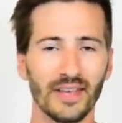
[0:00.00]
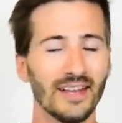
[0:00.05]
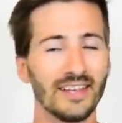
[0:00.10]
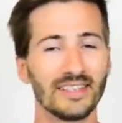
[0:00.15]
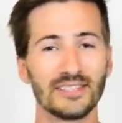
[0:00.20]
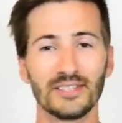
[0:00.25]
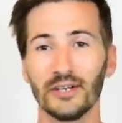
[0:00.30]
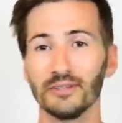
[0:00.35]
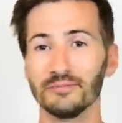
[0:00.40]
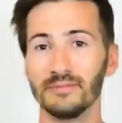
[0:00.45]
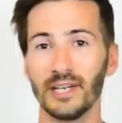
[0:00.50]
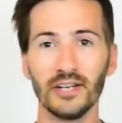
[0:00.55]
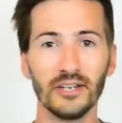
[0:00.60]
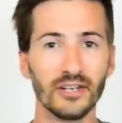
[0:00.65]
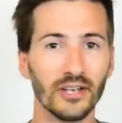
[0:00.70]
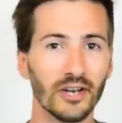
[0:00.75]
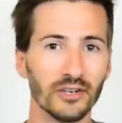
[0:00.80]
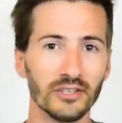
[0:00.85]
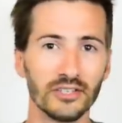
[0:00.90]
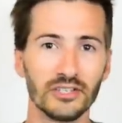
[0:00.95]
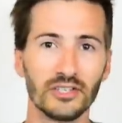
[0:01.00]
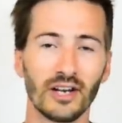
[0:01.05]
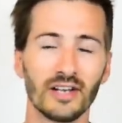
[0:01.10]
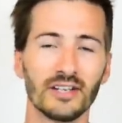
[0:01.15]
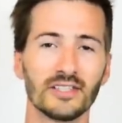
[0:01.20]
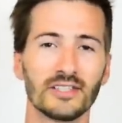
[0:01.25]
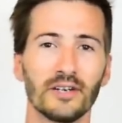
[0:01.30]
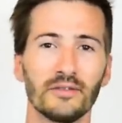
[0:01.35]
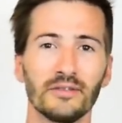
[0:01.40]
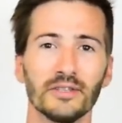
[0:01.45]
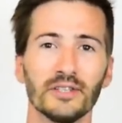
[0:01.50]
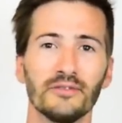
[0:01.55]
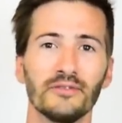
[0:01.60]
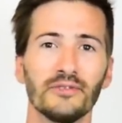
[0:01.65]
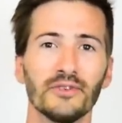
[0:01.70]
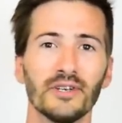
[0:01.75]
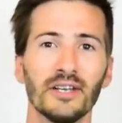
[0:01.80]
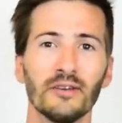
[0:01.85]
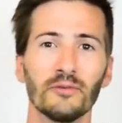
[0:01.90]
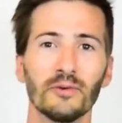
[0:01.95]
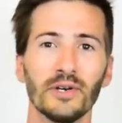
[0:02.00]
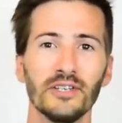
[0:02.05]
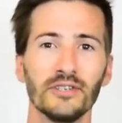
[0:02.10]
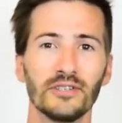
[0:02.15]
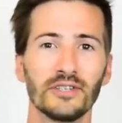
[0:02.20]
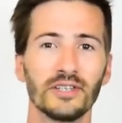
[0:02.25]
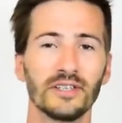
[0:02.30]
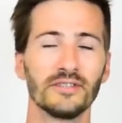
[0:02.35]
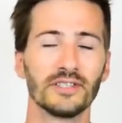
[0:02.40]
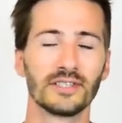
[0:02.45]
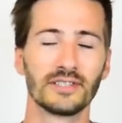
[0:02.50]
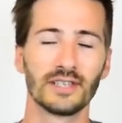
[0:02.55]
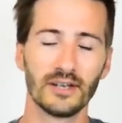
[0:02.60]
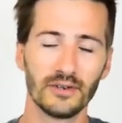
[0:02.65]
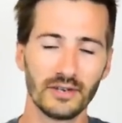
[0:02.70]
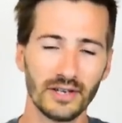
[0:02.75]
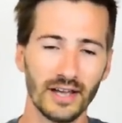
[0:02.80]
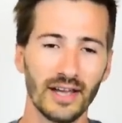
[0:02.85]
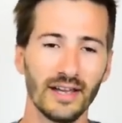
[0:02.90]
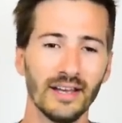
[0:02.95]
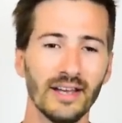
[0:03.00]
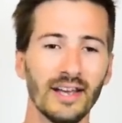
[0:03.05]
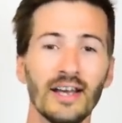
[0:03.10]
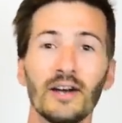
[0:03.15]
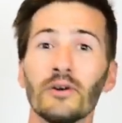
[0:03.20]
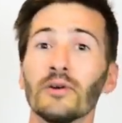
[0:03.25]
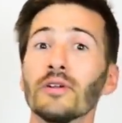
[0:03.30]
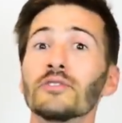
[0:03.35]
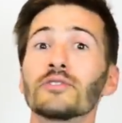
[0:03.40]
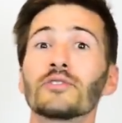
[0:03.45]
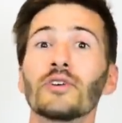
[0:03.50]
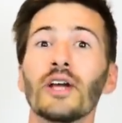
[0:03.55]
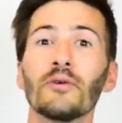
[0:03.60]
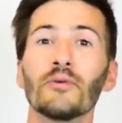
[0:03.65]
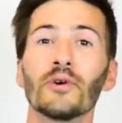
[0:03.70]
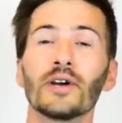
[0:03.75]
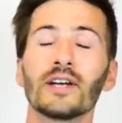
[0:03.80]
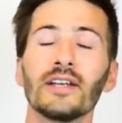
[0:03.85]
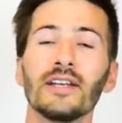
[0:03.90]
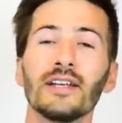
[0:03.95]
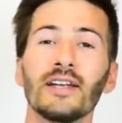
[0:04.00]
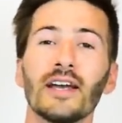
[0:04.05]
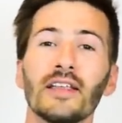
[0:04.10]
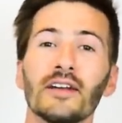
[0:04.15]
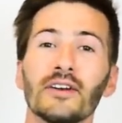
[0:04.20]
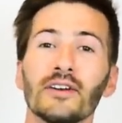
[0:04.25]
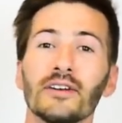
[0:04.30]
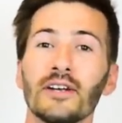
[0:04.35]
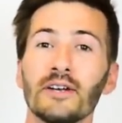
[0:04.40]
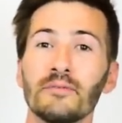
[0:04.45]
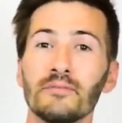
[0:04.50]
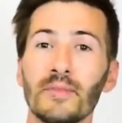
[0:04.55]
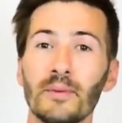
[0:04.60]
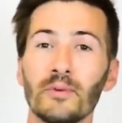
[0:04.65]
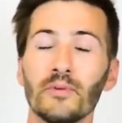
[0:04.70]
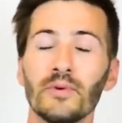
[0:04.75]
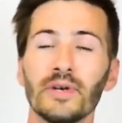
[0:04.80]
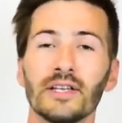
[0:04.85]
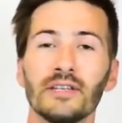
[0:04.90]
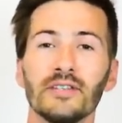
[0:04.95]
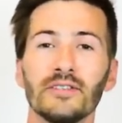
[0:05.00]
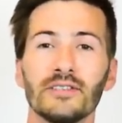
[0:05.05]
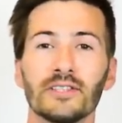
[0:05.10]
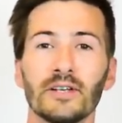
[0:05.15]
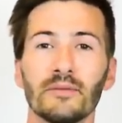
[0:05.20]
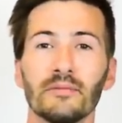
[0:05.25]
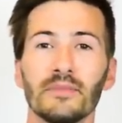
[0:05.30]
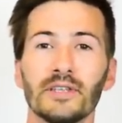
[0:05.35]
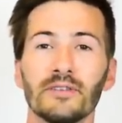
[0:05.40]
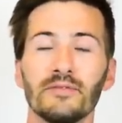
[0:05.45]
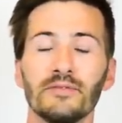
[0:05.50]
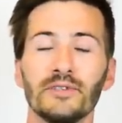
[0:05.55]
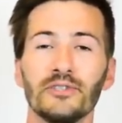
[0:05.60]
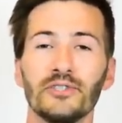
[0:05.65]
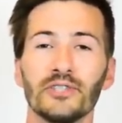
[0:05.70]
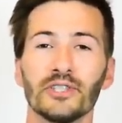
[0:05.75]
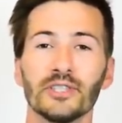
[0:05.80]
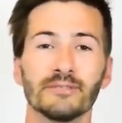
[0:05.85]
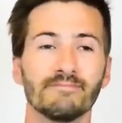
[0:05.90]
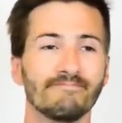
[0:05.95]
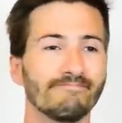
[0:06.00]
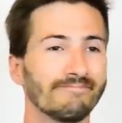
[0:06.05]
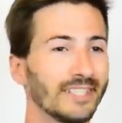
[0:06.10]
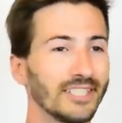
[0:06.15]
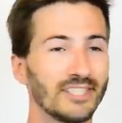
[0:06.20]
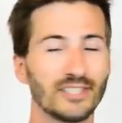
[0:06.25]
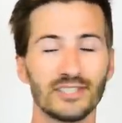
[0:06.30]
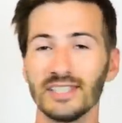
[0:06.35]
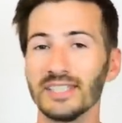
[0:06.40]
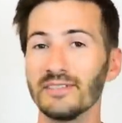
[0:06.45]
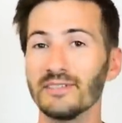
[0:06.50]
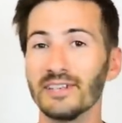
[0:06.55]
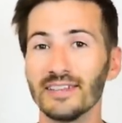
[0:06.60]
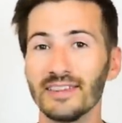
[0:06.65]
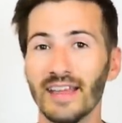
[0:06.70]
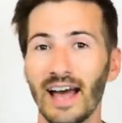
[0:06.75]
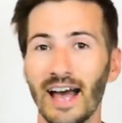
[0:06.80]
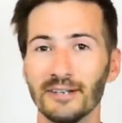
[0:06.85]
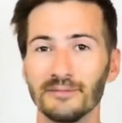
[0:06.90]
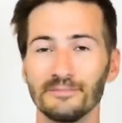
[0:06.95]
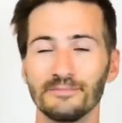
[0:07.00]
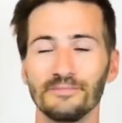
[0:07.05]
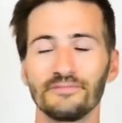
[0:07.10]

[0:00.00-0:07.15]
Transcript: So there you go. You shot yourself in the foot when you could have just said, okay, well, it was great working together. Maybe we can do something in the future, and just leave it at that.